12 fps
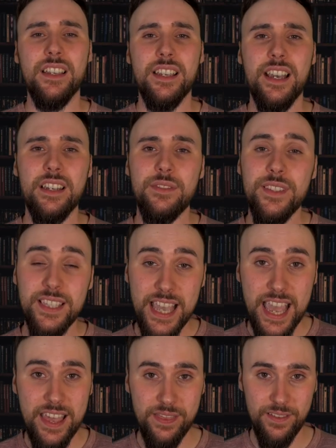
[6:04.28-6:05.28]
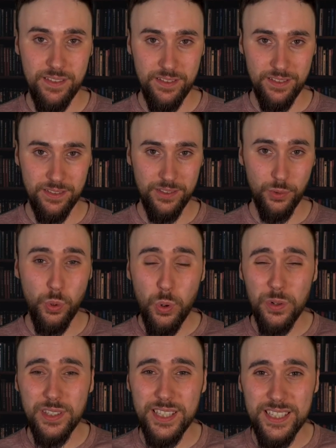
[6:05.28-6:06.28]
out of 10. The
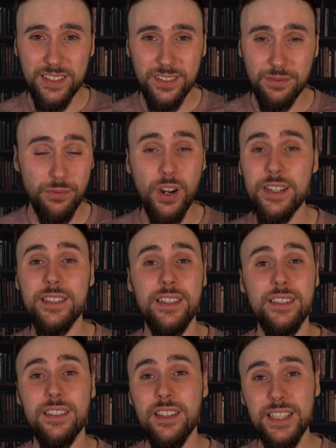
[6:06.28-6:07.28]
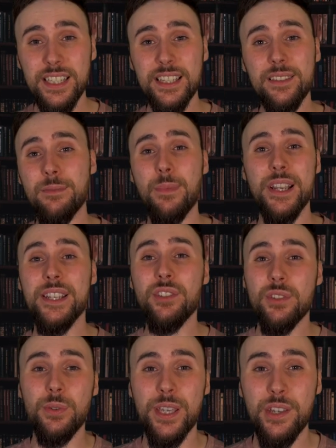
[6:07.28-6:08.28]
quality of writing certainly isn't my
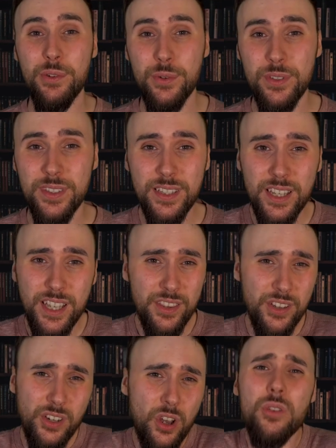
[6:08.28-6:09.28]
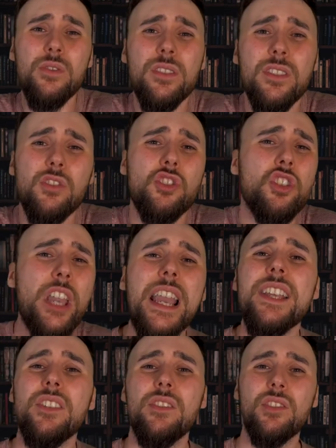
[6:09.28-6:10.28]
issue here. It was the constant
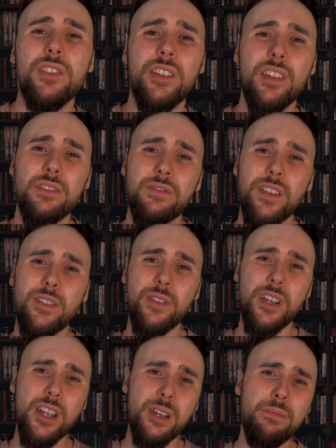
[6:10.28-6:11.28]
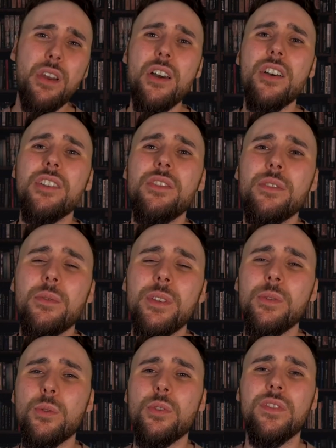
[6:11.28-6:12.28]
change that I felt blurred what
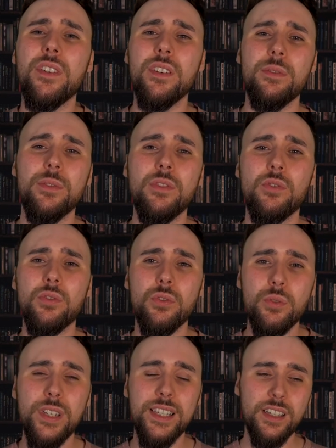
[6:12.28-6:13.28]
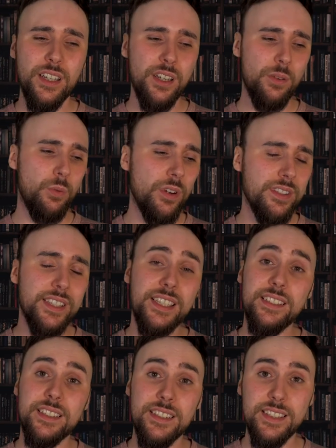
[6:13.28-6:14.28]
the author was truly
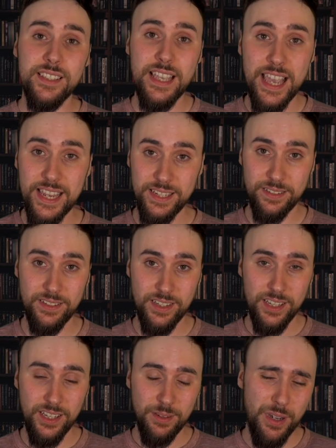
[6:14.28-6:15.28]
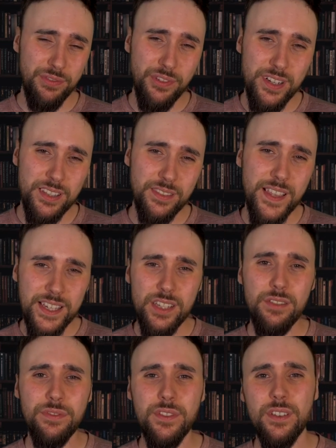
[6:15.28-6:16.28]
wanting to say. My friends, thank
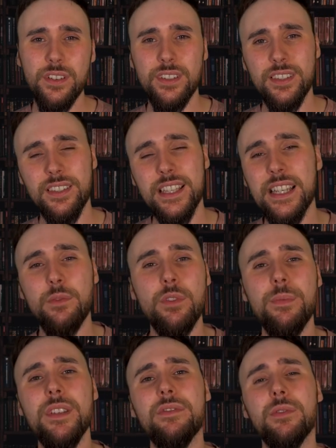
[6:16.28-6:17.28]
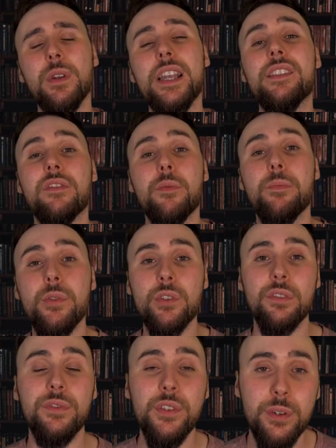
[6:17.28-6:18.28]
you for sticking with me through another book
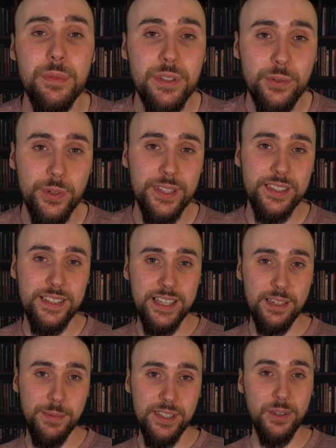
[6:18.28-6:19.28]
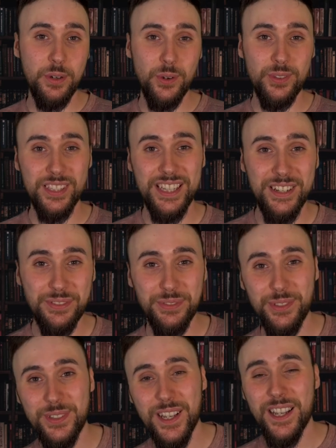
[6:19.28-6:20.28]
review. I'm sorry it's taken me so long to get
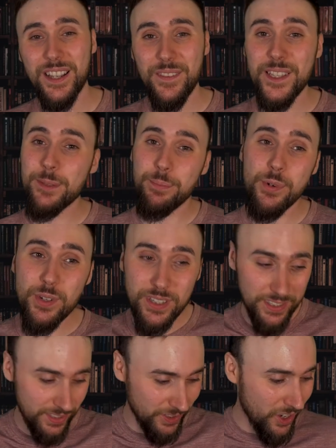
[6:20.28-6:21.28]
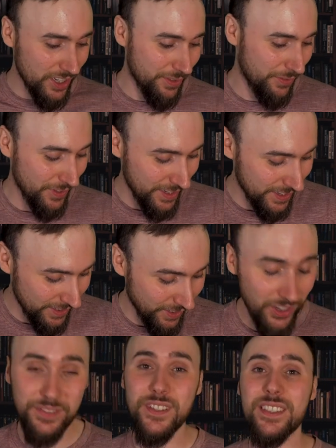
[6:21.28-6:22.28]
through this book. Life
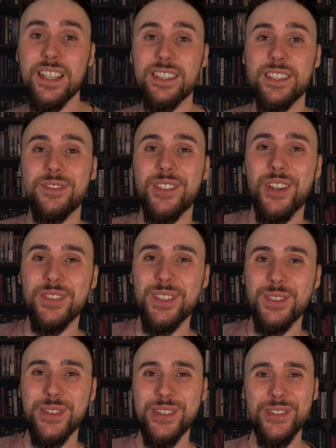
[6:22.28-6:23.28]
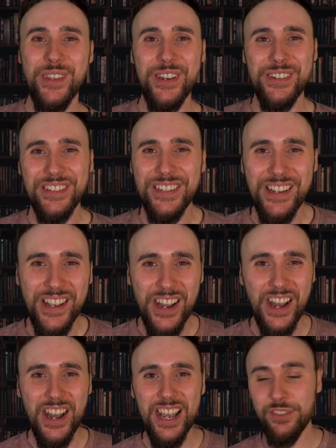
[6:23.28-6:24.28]
does that sometimes, as we all know.
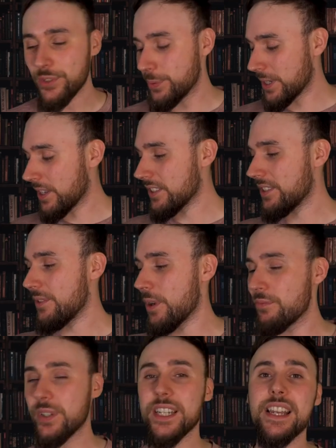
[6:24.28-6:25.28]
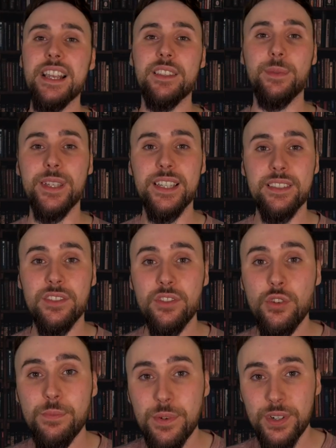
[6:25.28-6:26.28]
If you would like to know what I'm reading next week, it's a
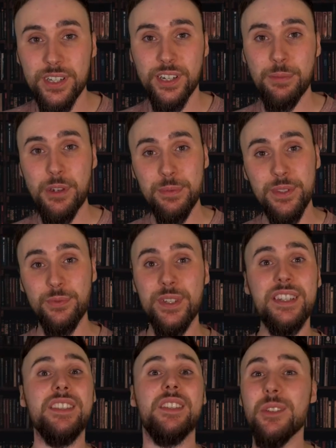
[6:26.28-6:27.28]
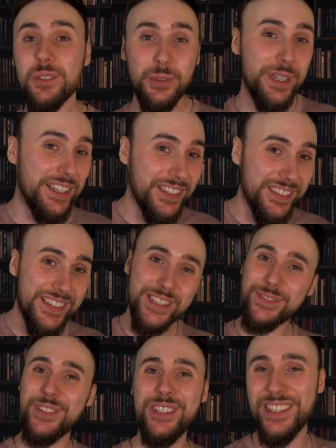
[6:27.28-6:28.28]
new book, and I'm hoping to read this a lot quicker than
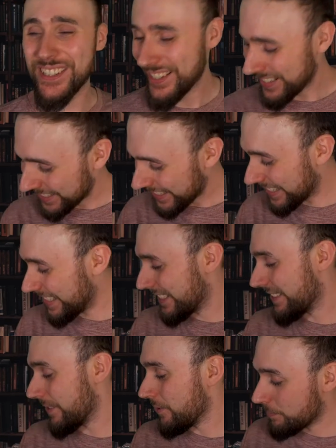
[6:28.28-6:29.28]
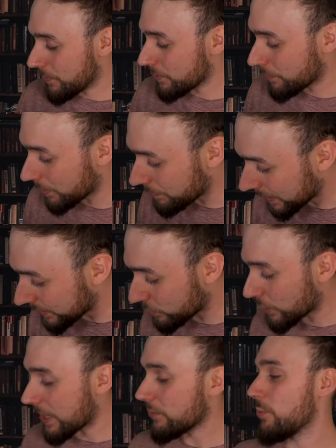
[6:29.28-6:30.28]
this book. It is the new book by Blake
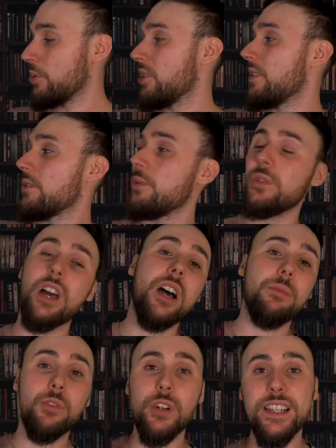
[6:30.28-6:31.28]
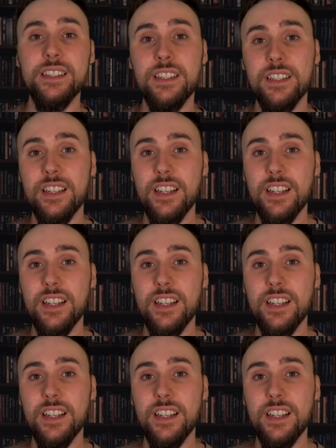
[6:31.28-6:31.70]
Crouch, which is called Upgrade.